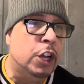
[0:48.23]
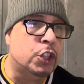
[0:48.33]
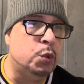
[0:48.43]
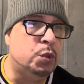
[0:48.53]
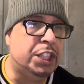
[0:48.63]

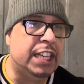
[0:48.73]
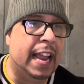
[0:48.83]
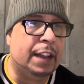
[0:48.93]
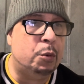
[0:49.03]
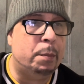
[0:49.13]
to
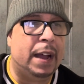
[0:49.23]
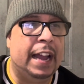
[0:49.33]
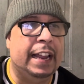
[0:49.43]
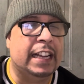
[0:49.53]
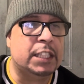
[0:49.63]
channel
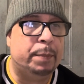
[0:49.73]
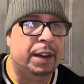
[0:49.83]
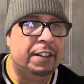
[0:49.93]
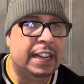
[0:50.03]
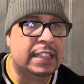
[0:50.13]
my
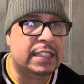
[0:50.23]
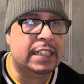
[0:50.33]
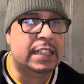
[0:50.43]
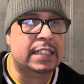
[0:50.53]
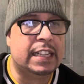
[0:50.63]

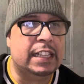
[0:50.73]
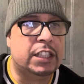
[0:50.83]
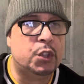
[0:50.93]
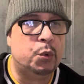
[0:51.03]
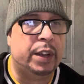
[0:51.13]
experiences
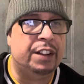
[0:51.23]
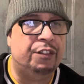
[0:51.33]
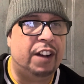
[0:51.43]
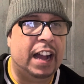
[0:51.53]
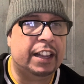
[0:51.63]
into
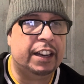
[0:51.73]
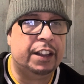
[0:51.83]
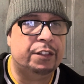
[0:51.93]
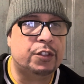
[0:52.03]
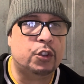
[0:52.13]

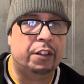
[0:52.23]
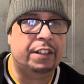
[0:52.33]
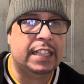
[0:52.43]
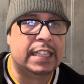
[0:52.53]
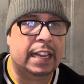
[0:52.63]
evocative
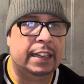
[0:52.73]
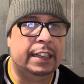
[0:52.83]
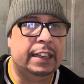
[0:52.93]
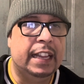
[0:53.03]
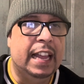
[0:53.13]
storytelling.